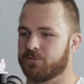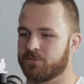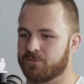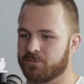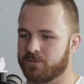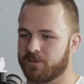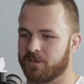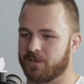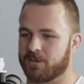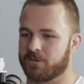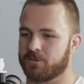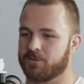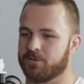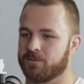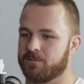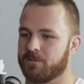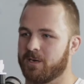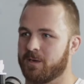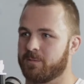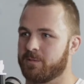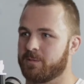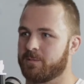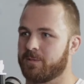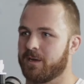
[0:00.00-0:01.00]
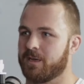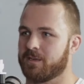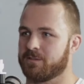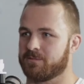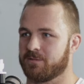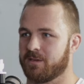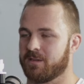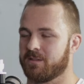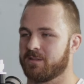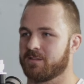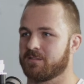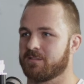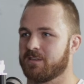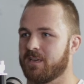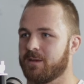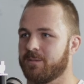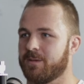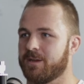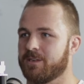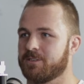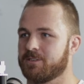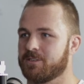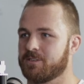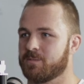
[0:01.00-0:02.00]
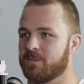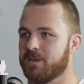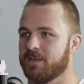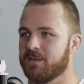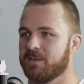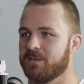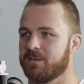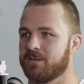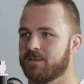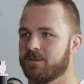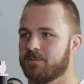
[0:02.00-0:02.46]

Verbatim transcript: like good rugby players around the same age as me,